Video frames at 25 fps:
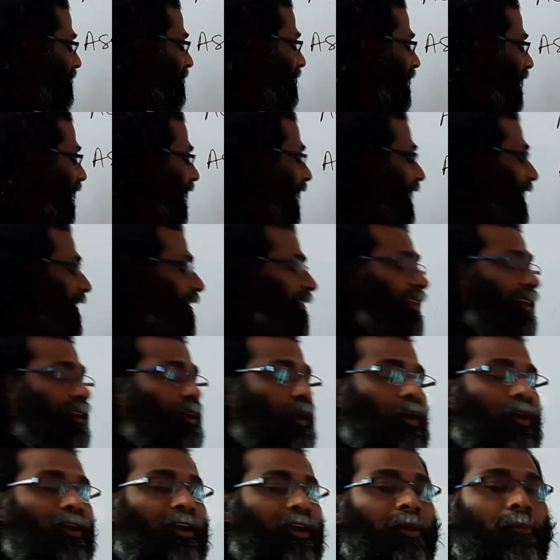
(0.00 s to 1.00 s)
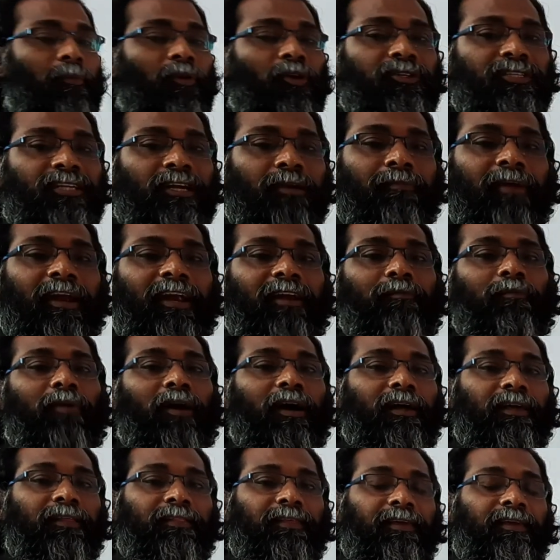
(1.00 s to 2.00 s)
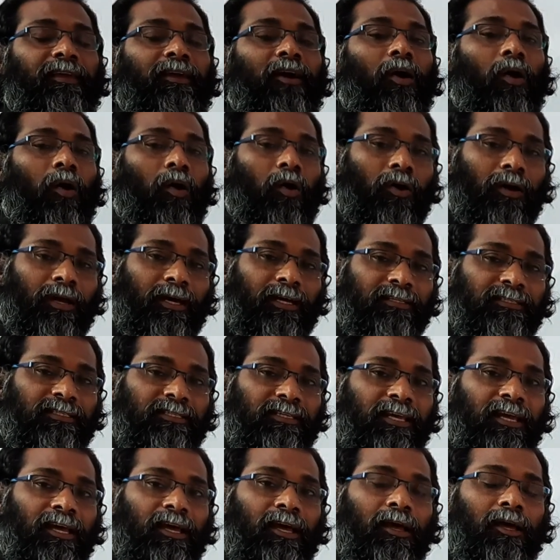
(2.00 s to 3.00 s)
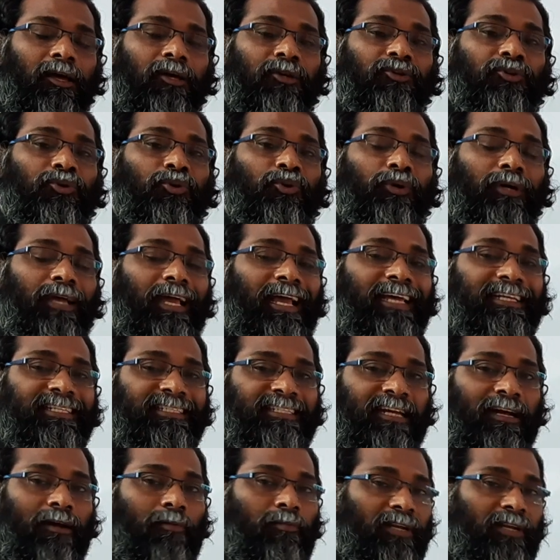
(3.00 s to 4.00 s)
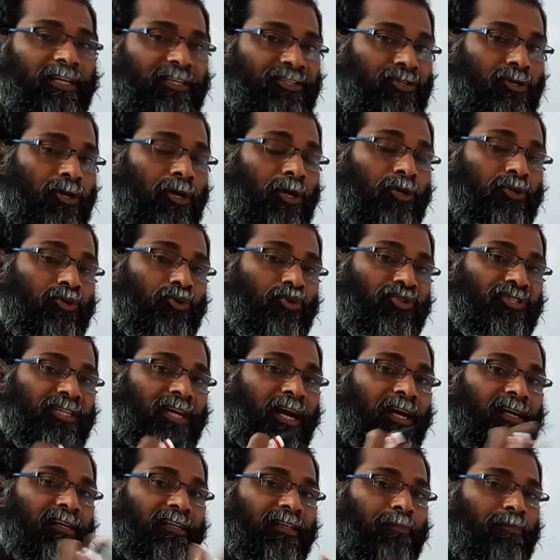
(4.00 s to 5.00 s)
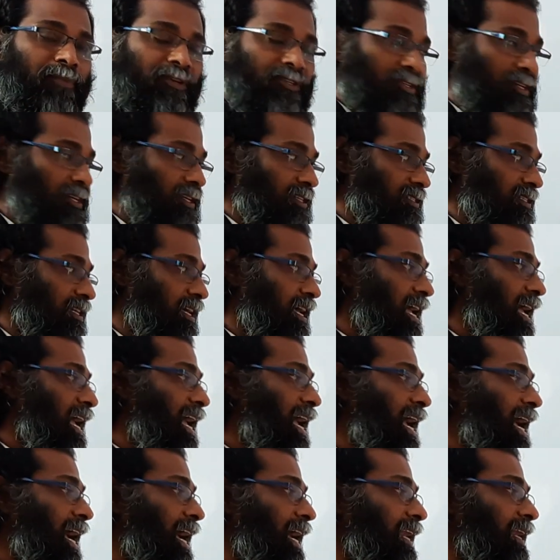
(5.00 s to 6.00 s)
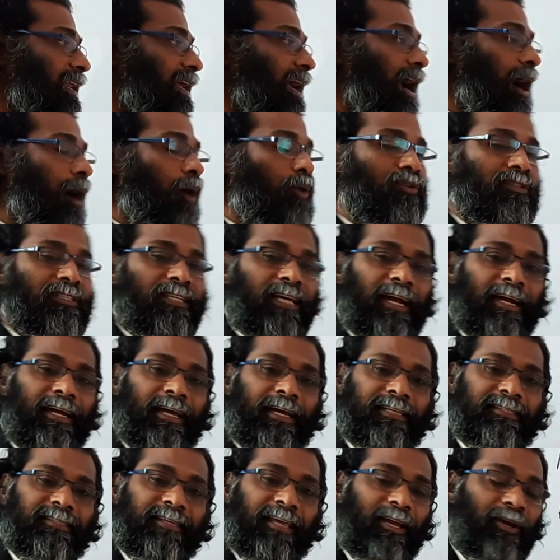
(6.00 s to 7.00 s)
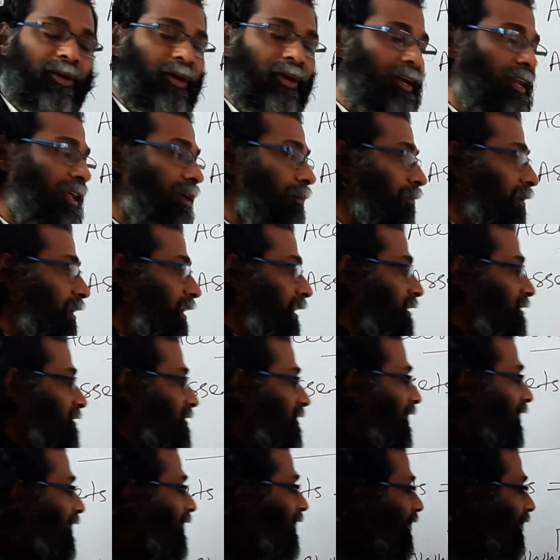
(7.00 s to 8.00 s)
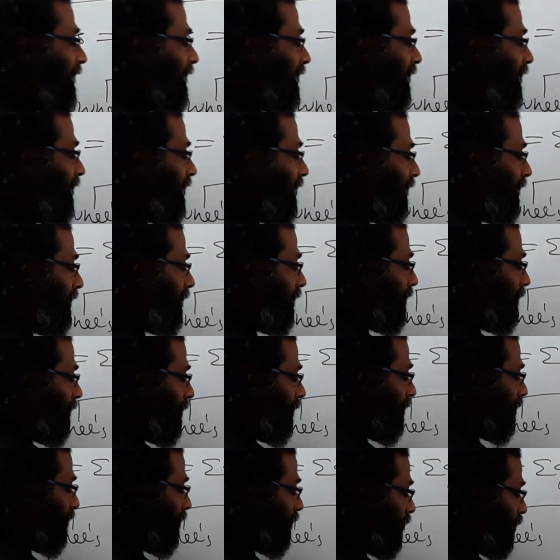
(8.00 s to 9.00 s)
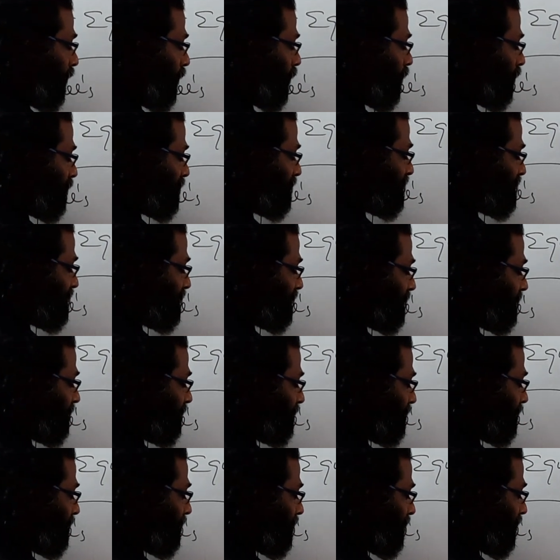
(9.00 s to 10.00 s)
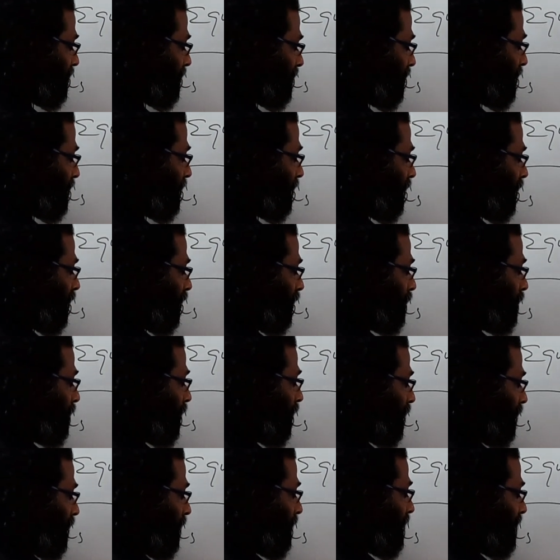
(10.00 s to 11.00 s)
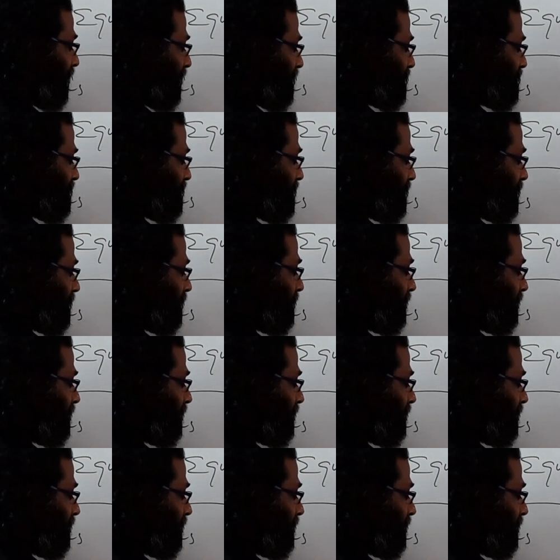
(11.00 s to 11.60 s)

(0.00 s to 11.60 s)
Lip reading: and the contribution made by the owners to establish, to start the business. And outsider's equity means loans, borrowings,